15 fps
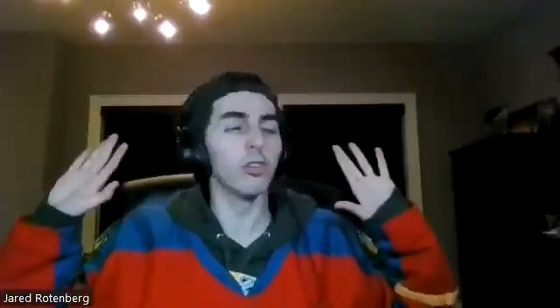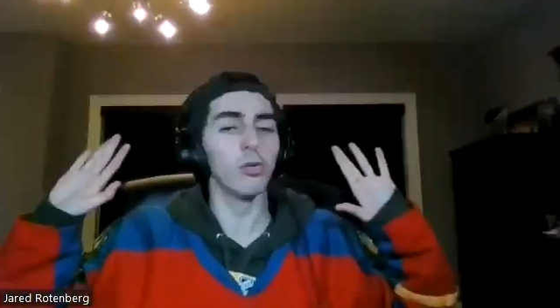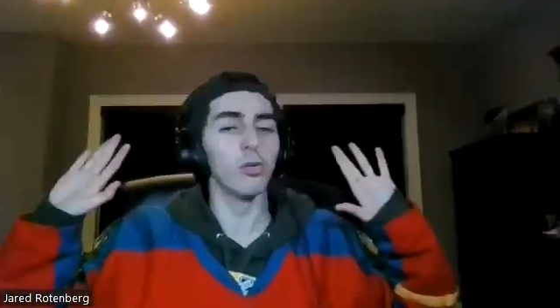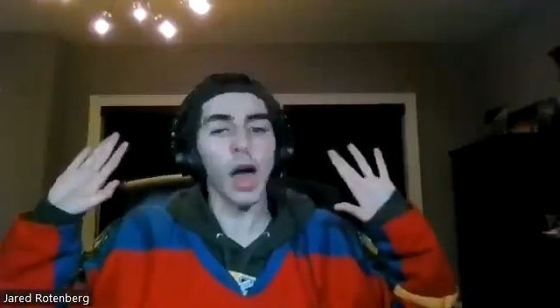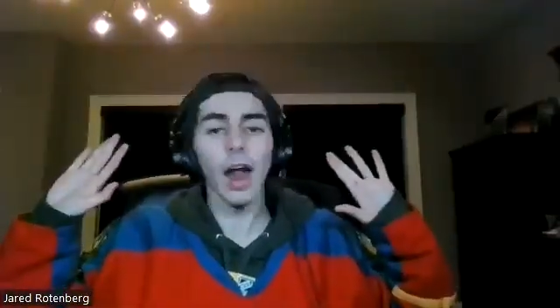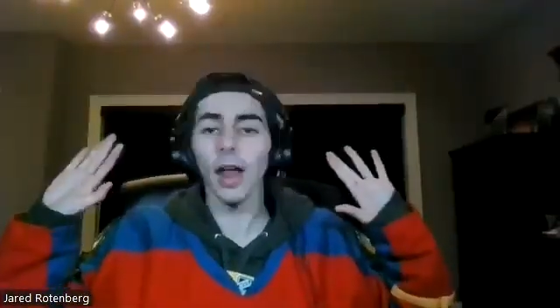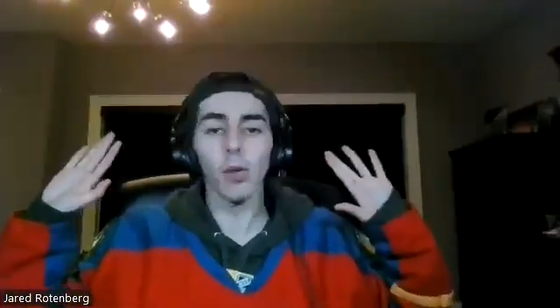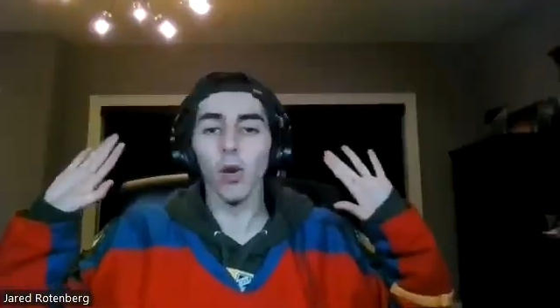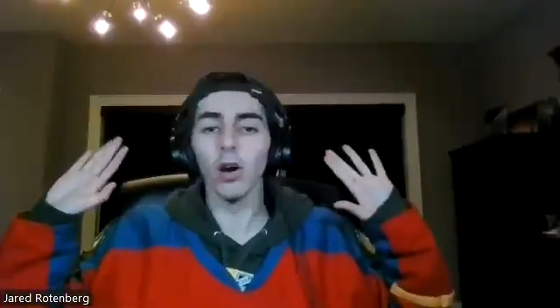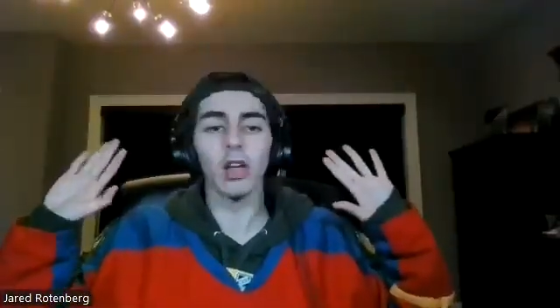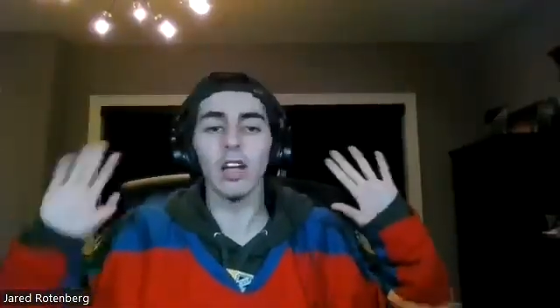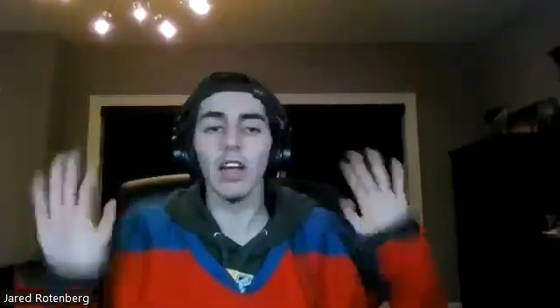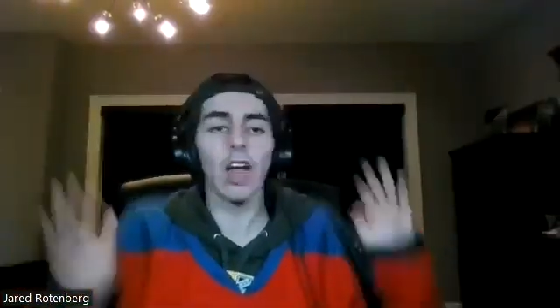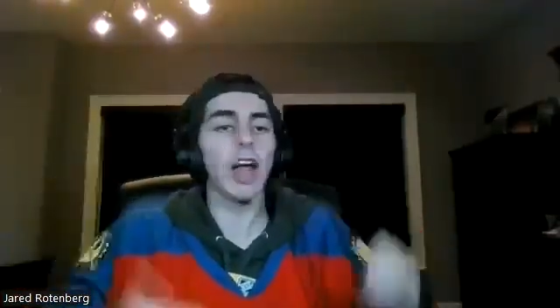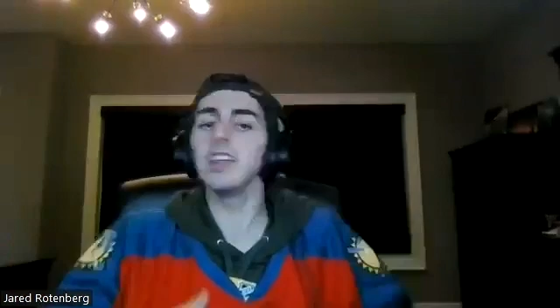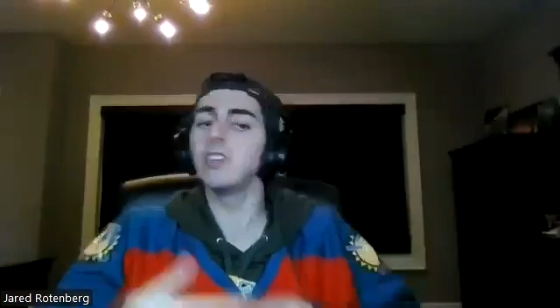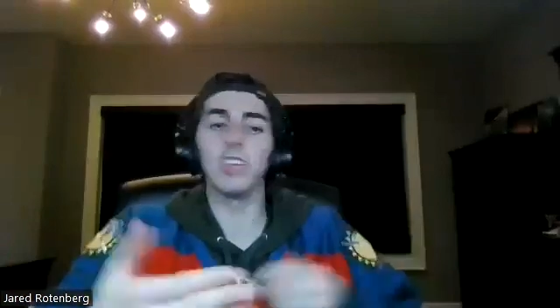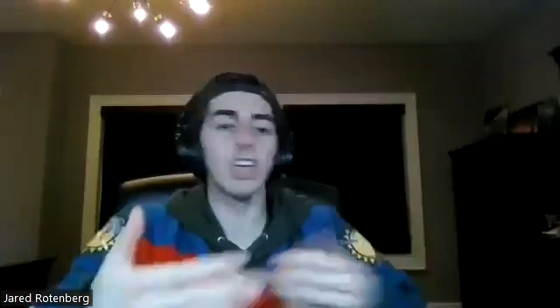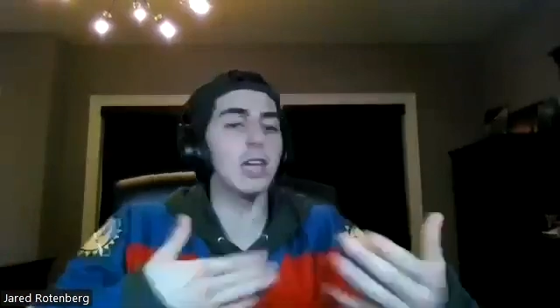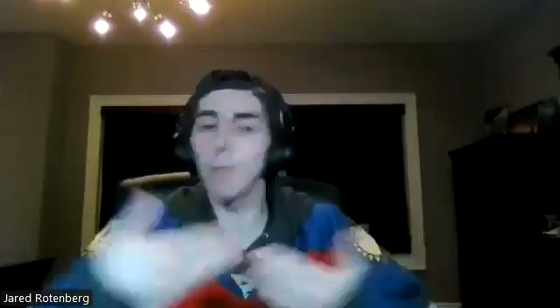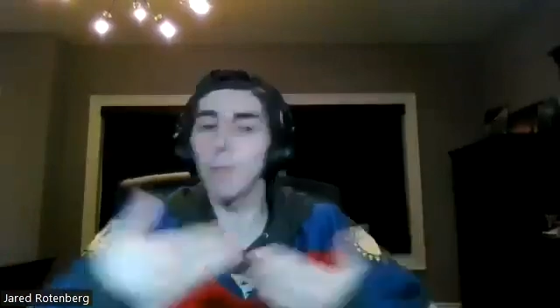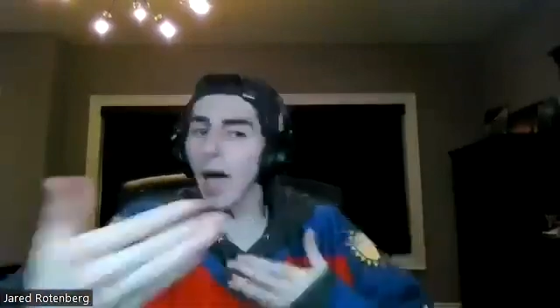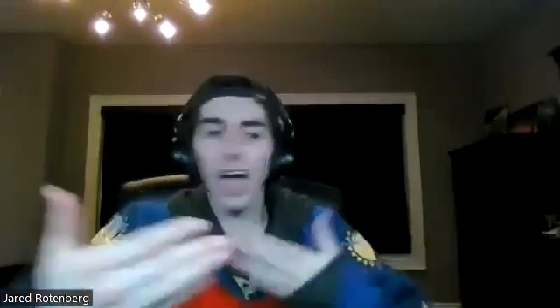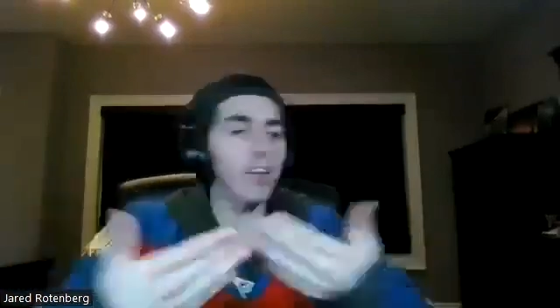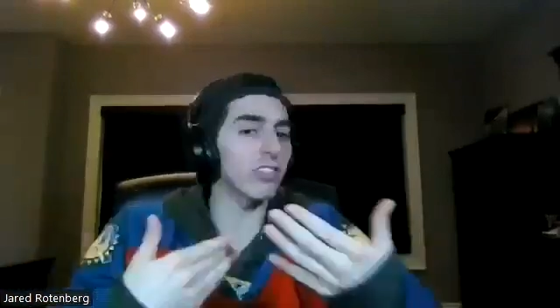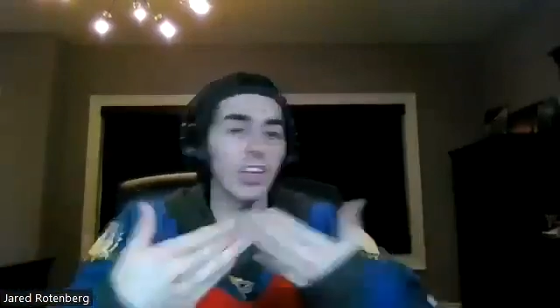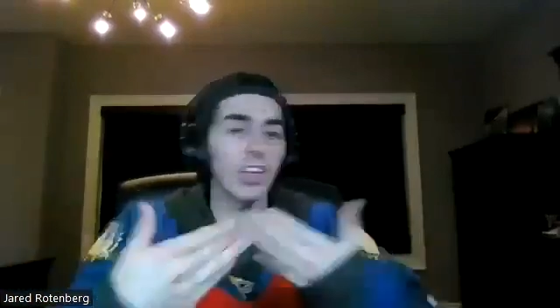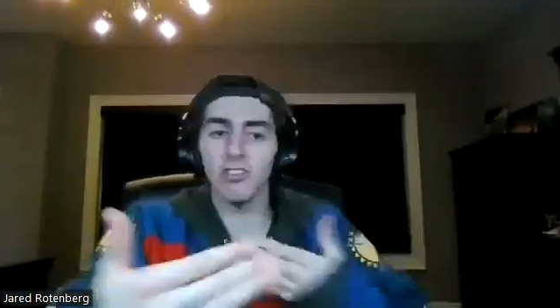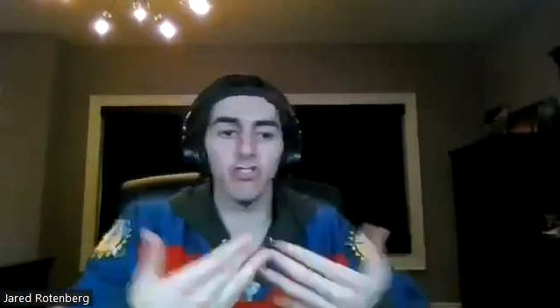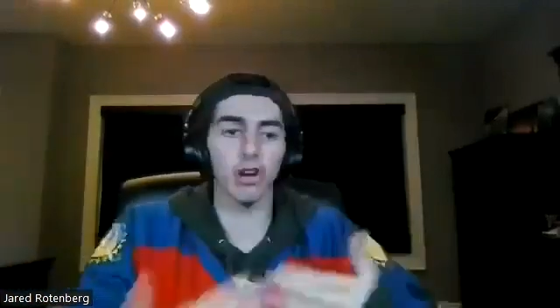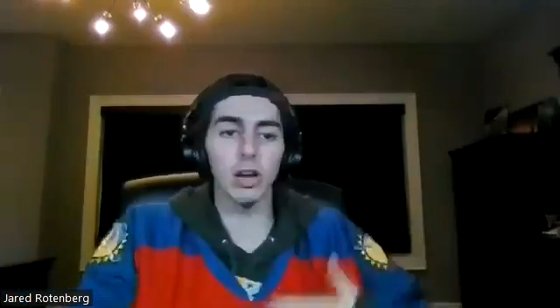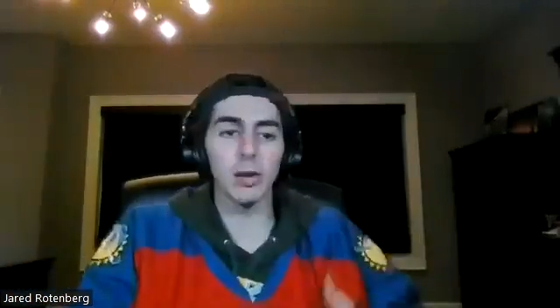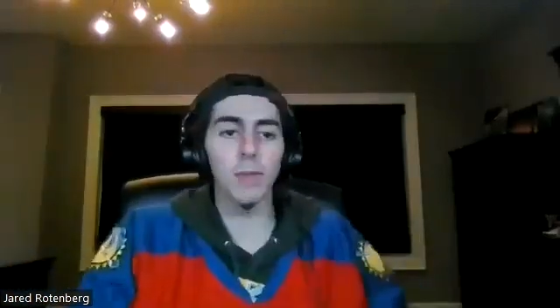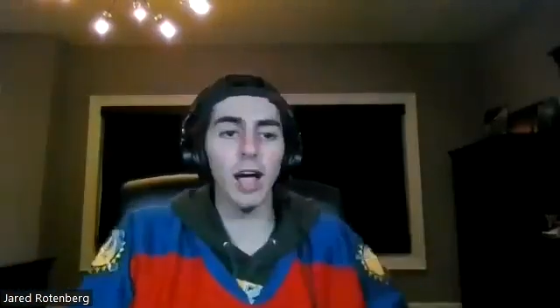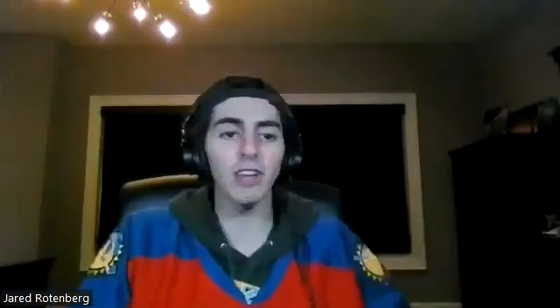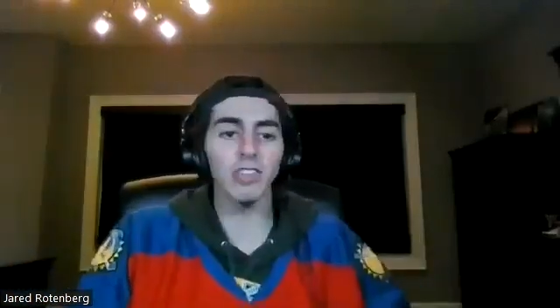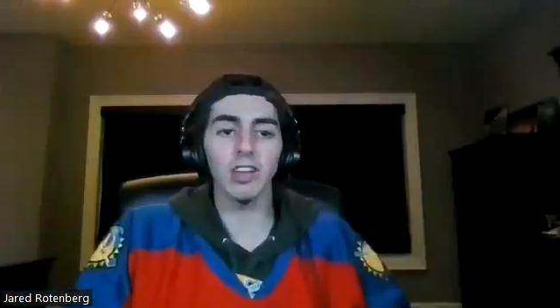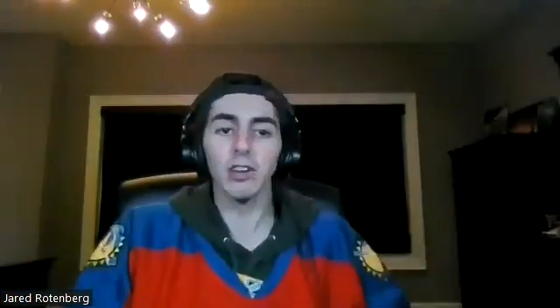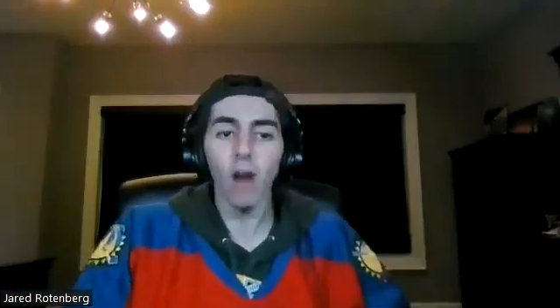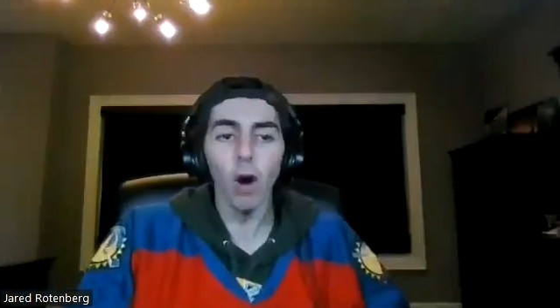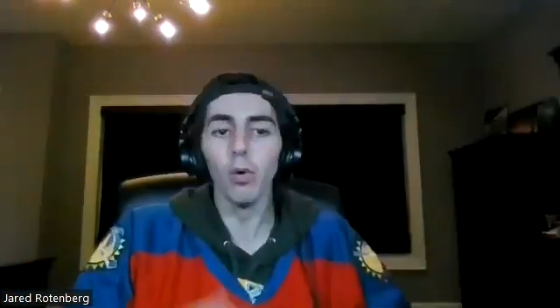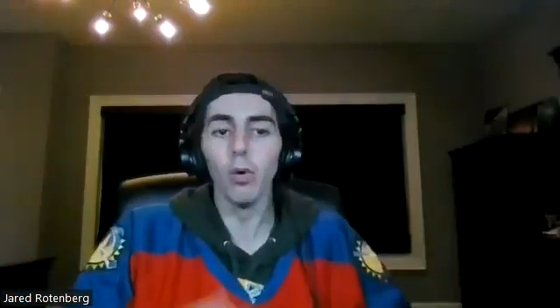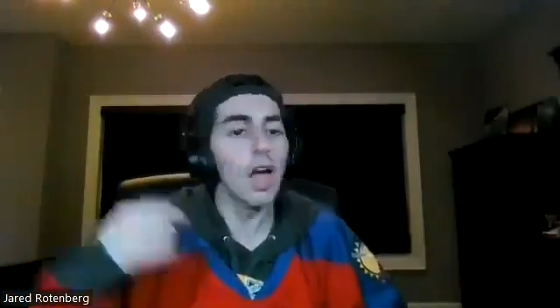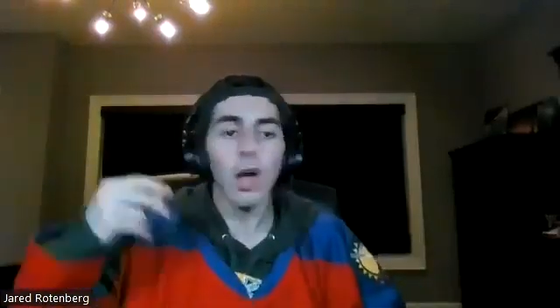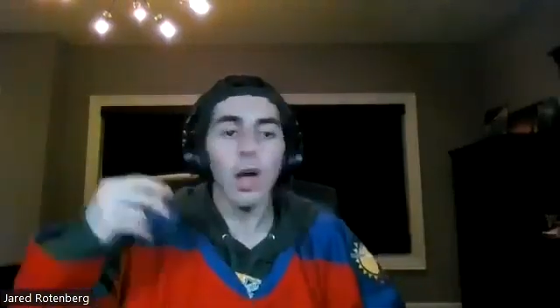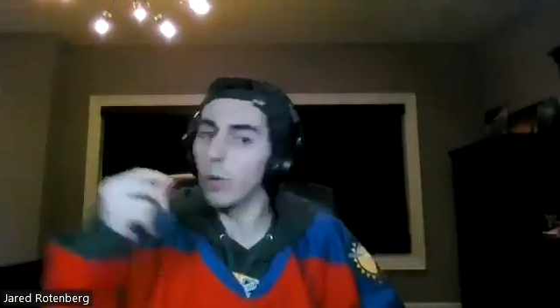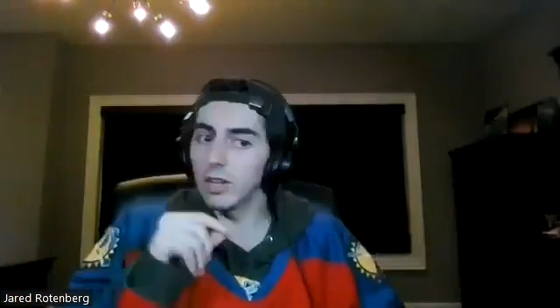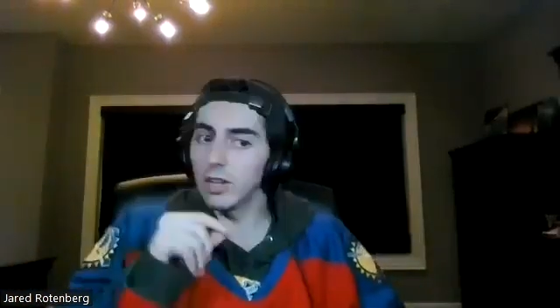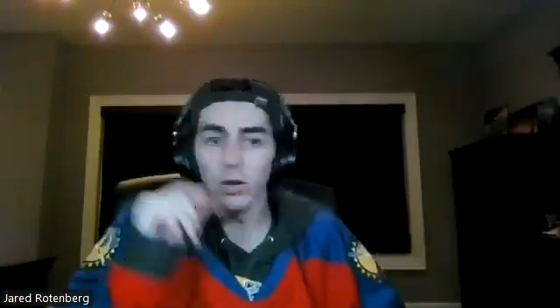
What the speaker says: Did I do that? I want any takebacks, any trade backs? Like, no.